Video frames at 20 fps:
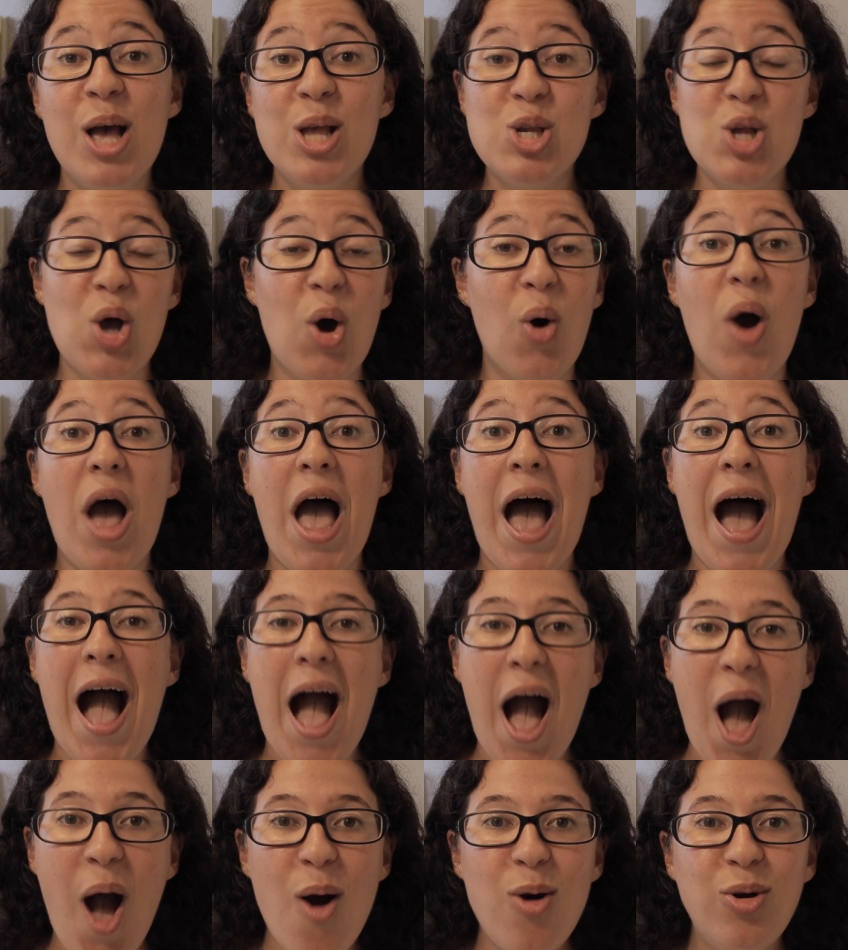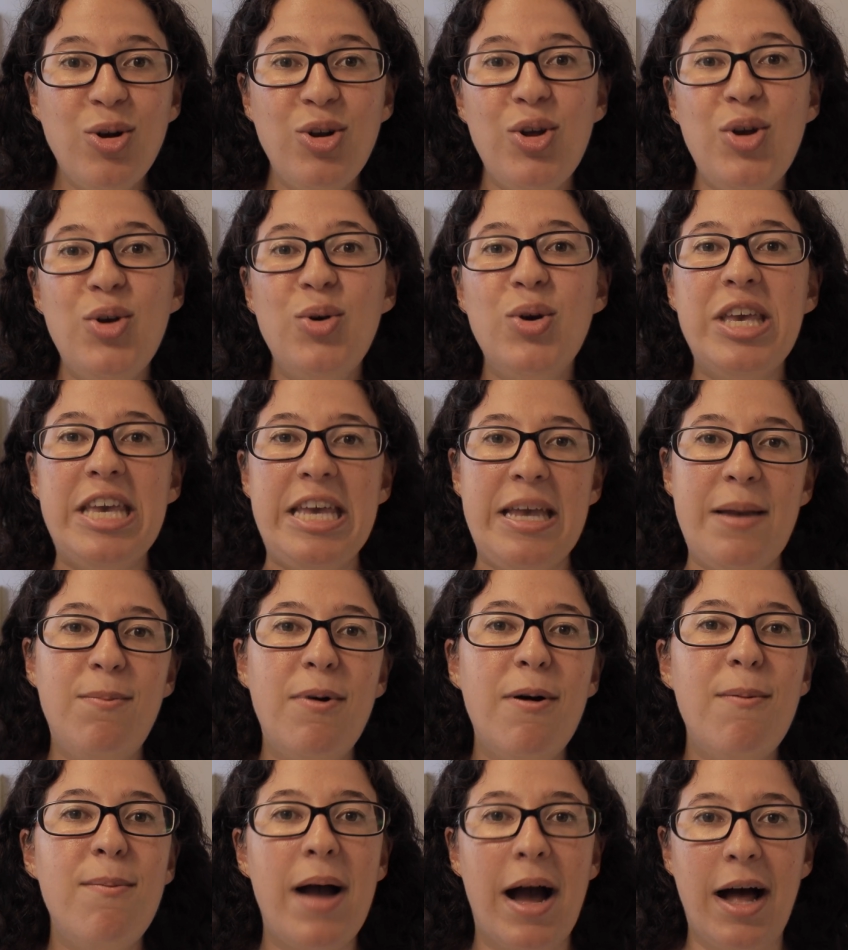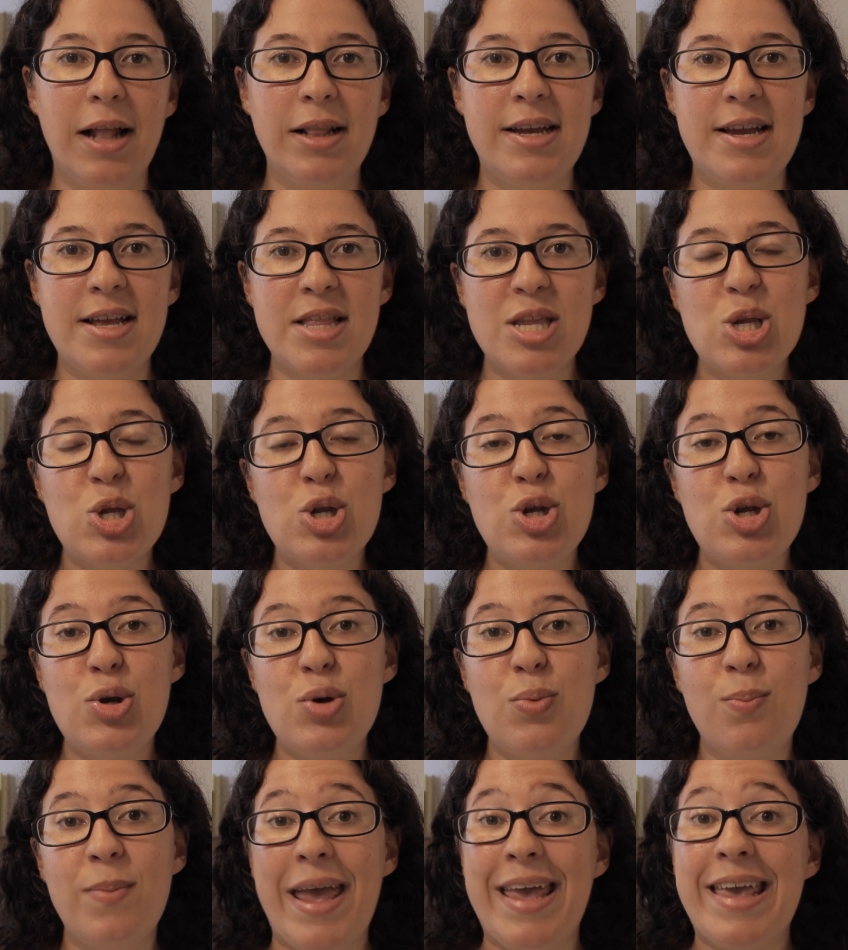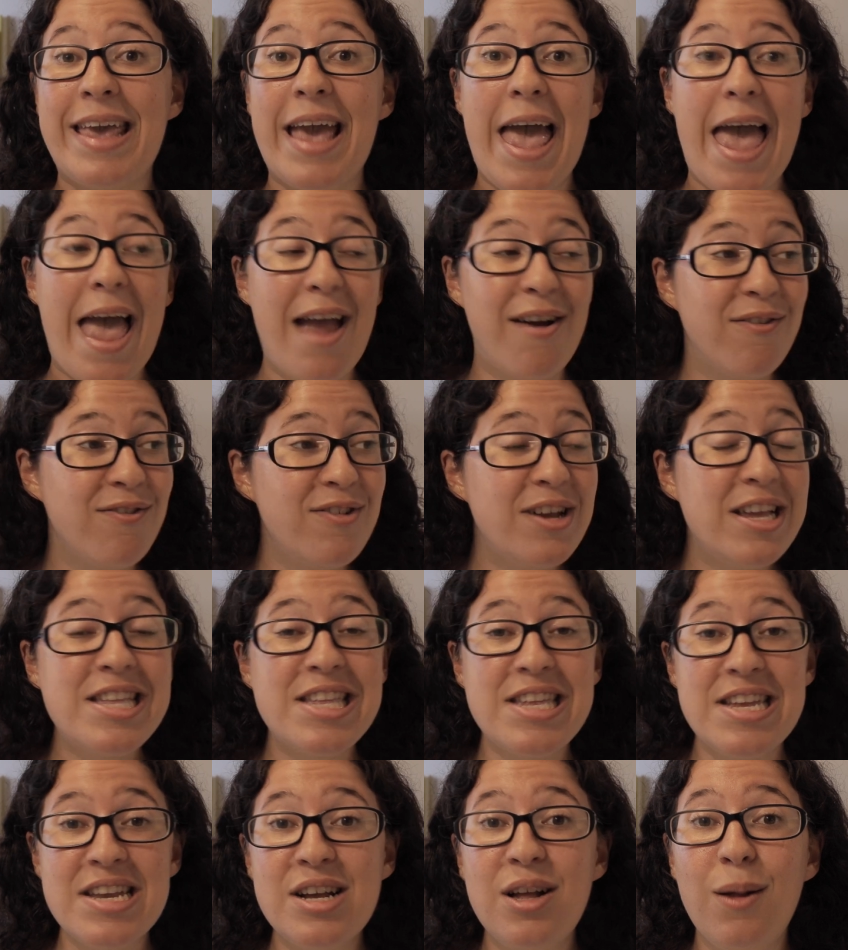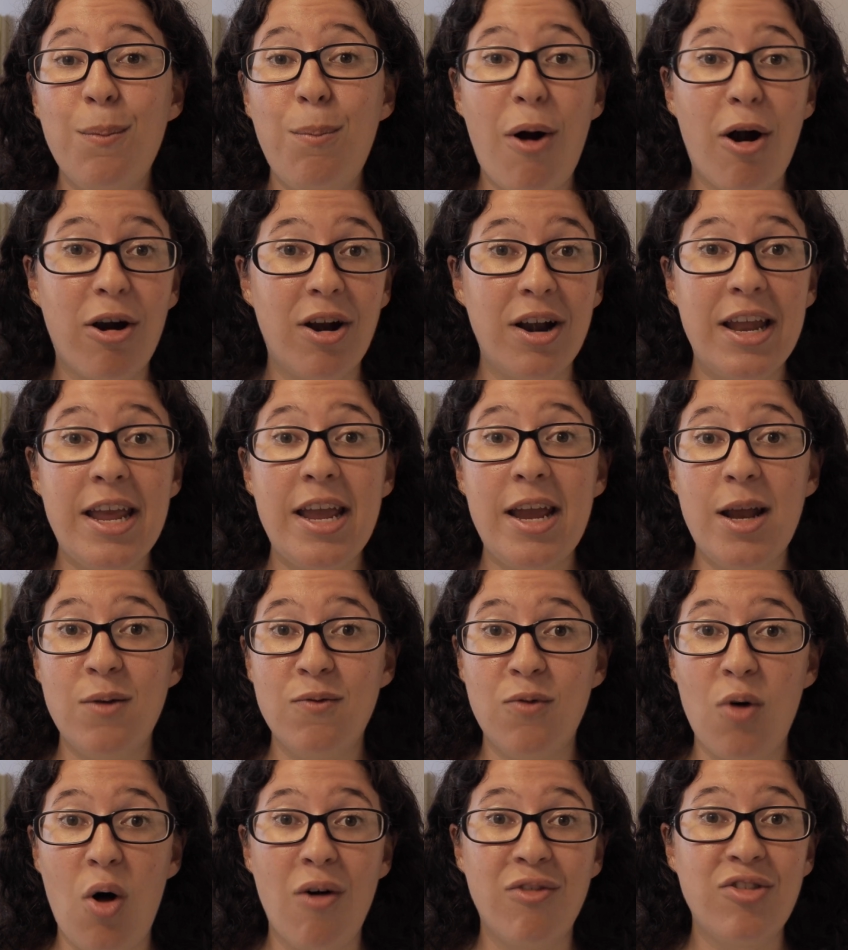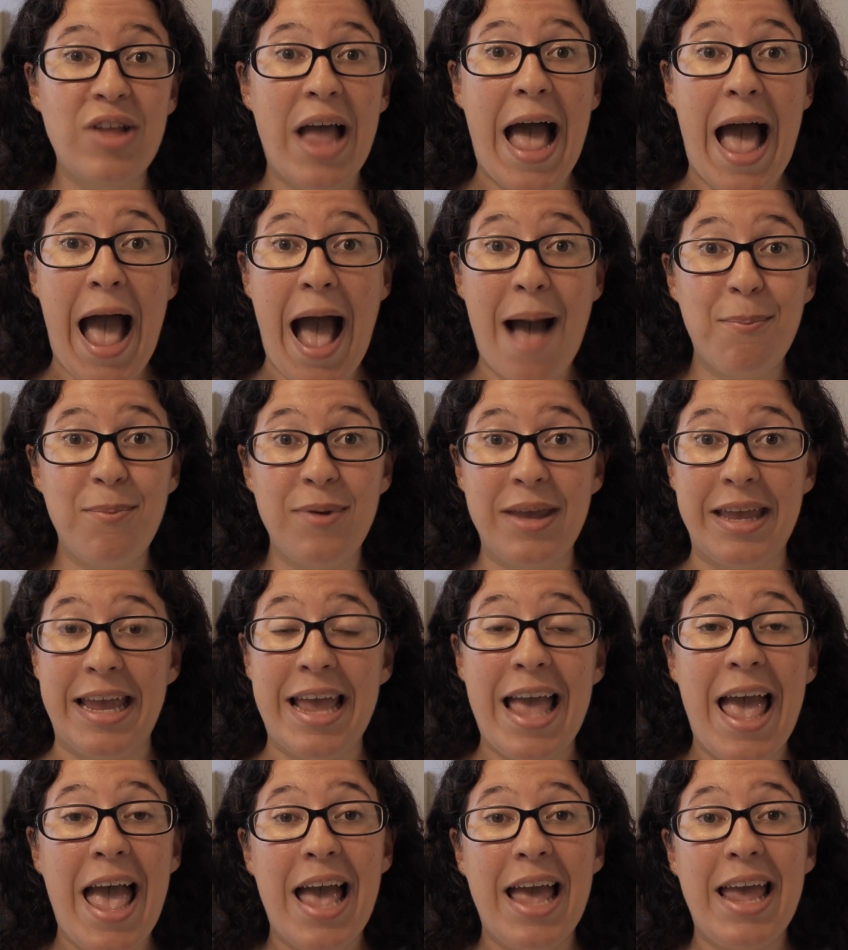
So how do you keep a balance to make every single party involved happy?